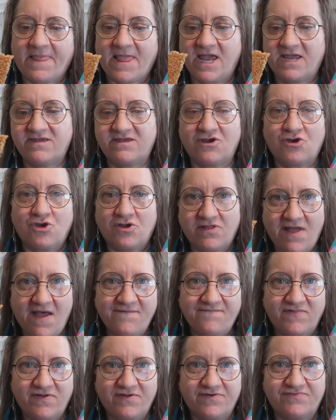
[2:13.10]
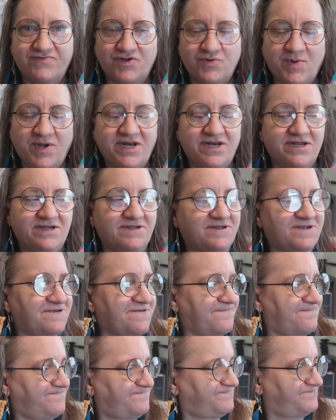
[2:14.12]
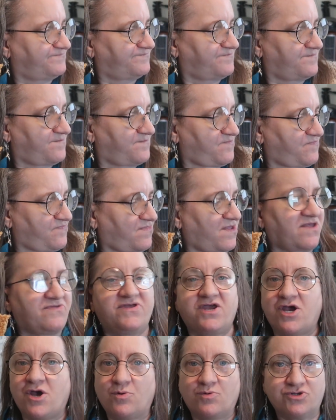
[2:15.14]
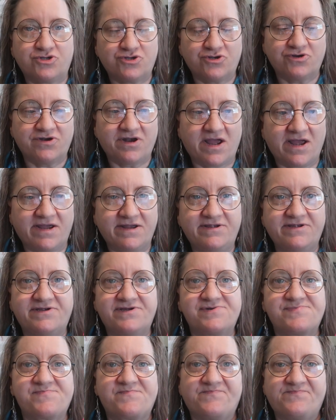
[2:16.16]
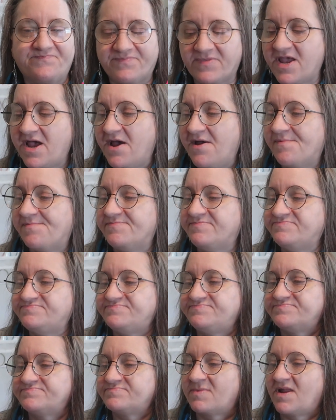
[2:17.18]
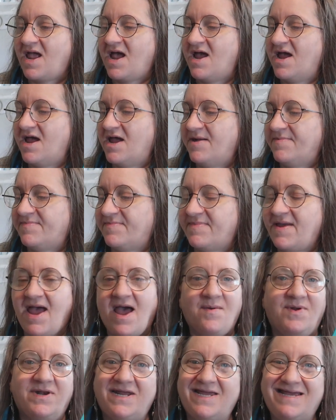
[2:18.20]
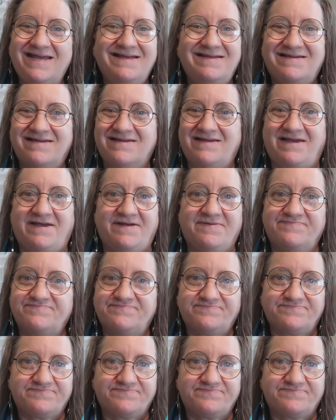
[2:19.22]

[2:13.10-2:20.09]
It's a good level of sweetness. The oats are nice. Yeah. I would easily,